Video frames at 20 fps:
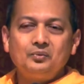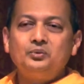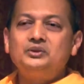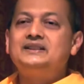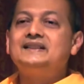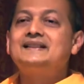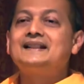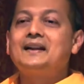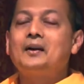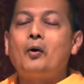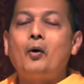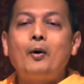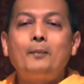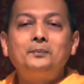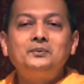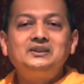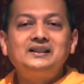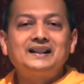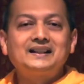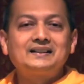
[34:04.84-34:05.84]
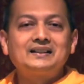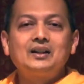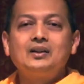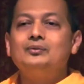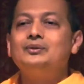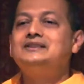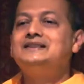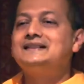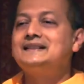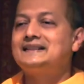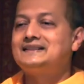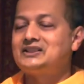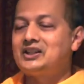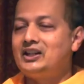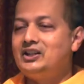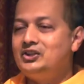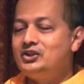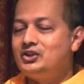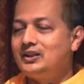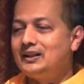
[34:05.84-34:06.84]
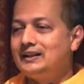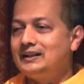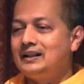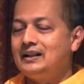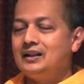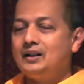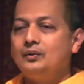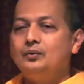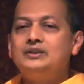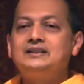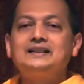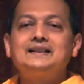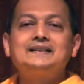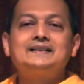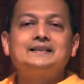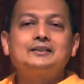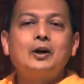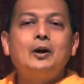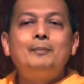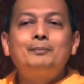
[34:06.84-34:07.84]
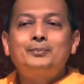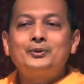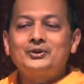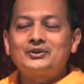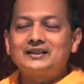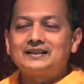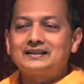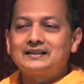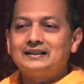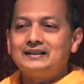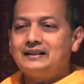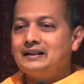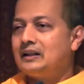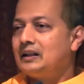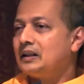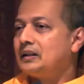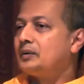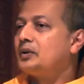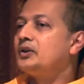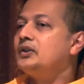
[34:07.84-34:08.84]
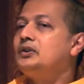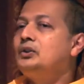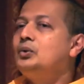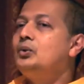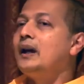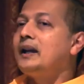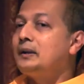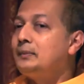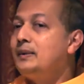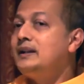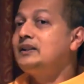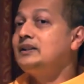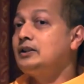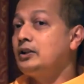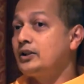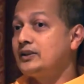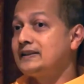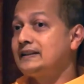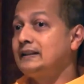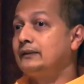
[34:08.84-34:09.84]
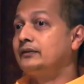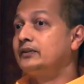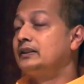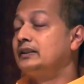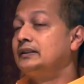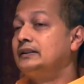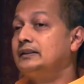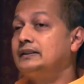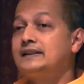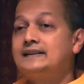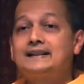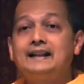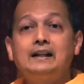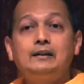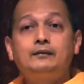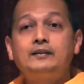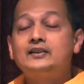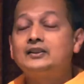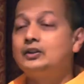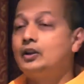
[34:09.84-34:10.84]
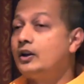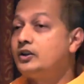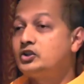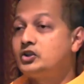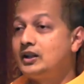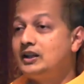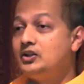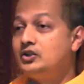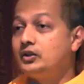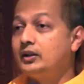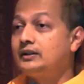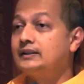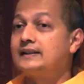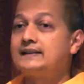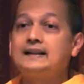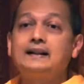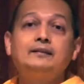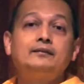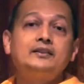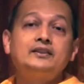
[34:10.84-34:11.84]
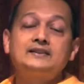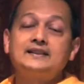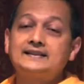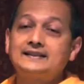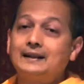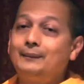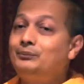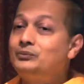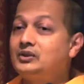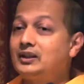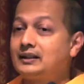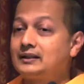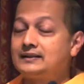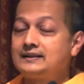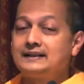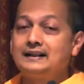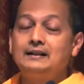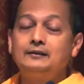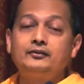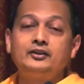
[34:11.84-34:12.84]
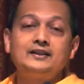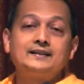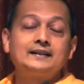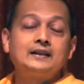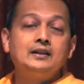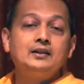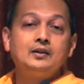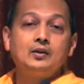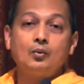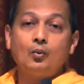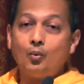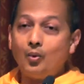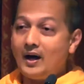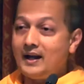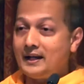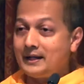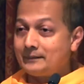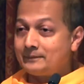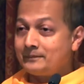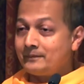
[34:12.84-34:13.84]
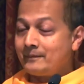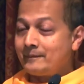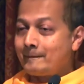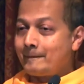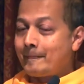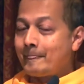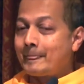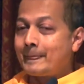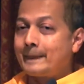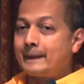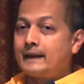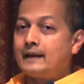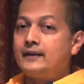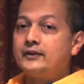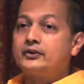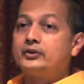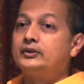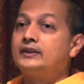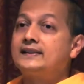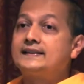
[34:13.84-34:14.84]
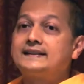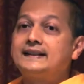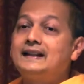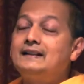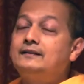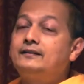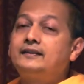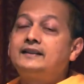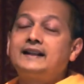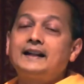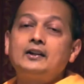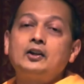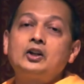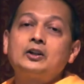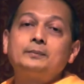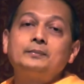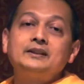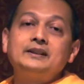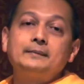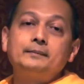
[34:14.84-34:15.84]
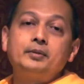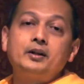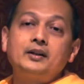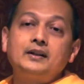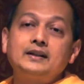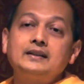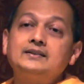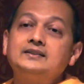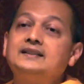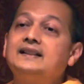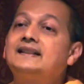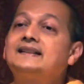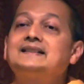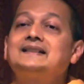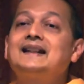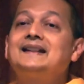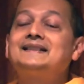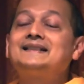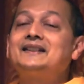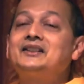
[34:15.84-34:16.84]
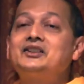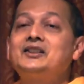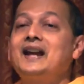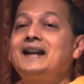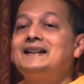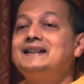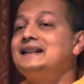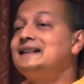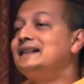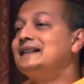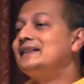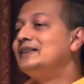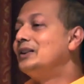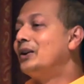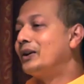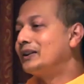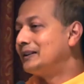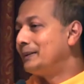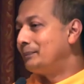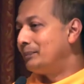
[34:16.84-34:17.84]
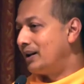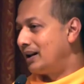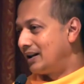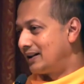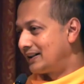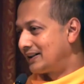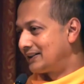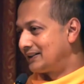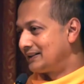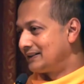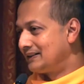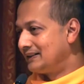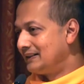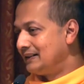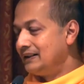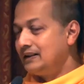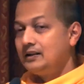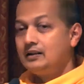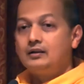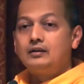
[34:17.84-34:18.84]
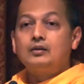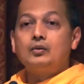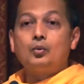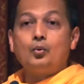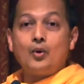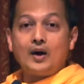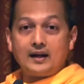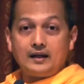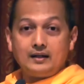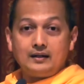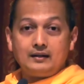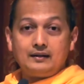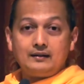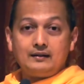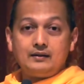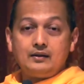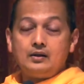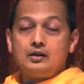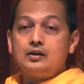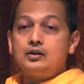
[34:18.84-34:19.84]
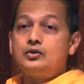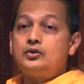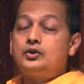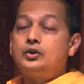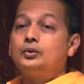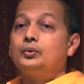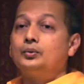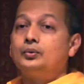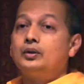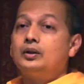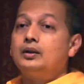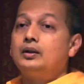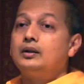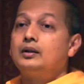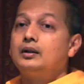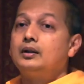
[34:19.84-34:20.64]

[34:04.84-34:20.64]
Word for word: which is an object, which is changing, which is composite. Because you admit yourself, the self is not changing, the self is the subject, self is one. So the self cannot be the body, just as the chariot is not the parts. One. Two,